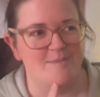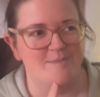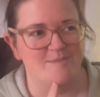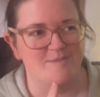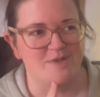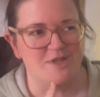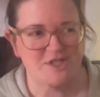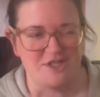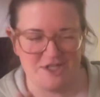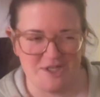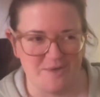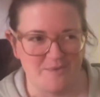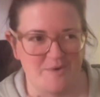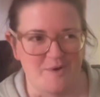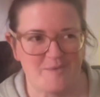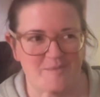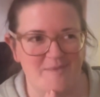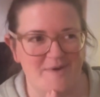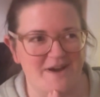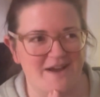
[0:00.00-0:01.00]
she
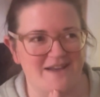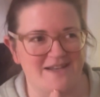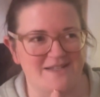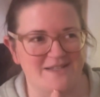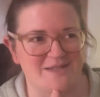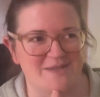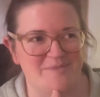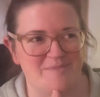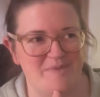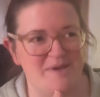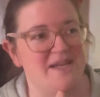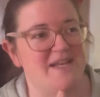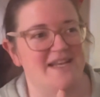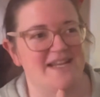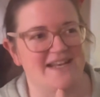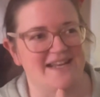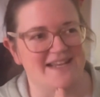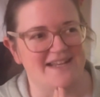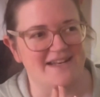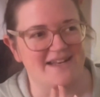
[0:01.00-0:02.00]
won't mind being
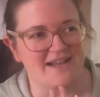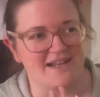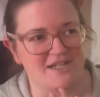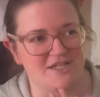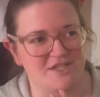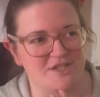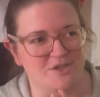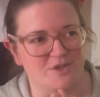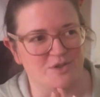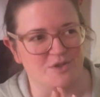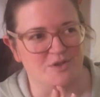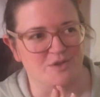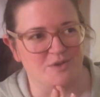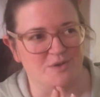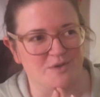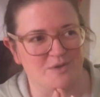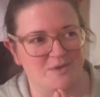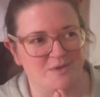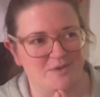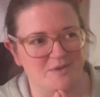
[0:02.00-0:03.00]
in it, and
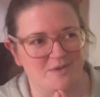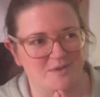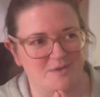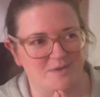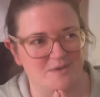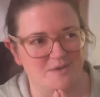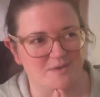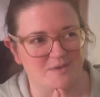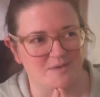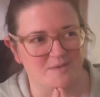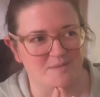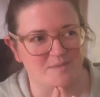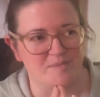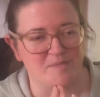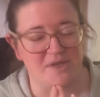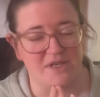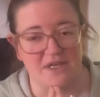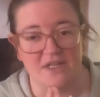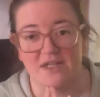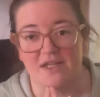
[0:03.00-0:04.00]
she'll
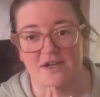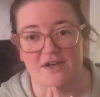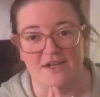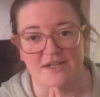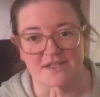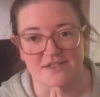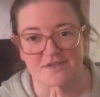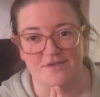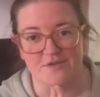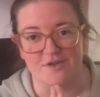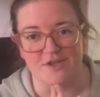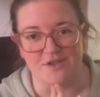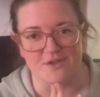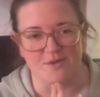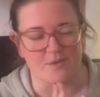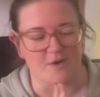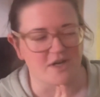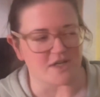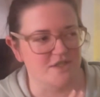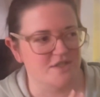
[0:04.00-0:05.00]
be hilarious for you
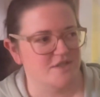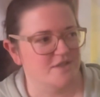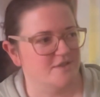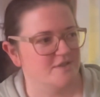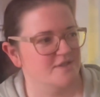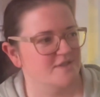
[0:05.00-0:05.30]
to watch.